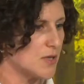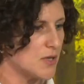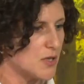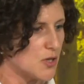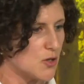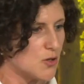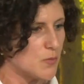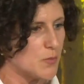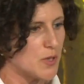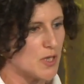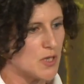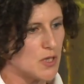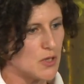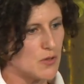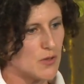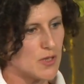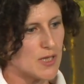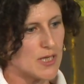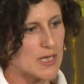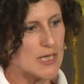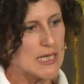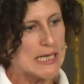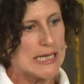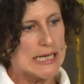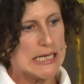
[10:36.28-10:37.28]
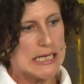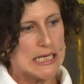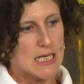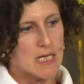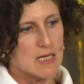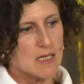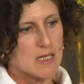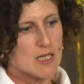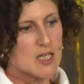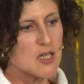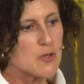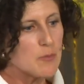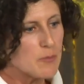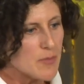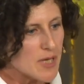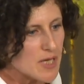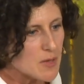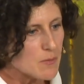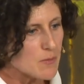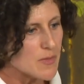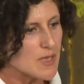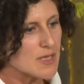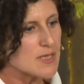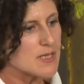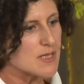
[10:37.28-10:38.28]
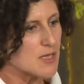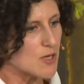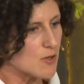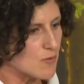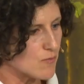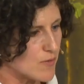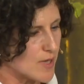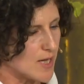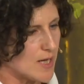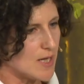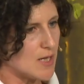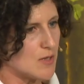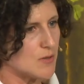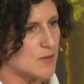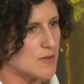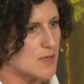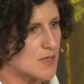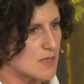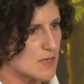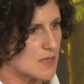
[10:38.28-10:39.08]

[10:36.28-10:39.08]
European Union, commitments around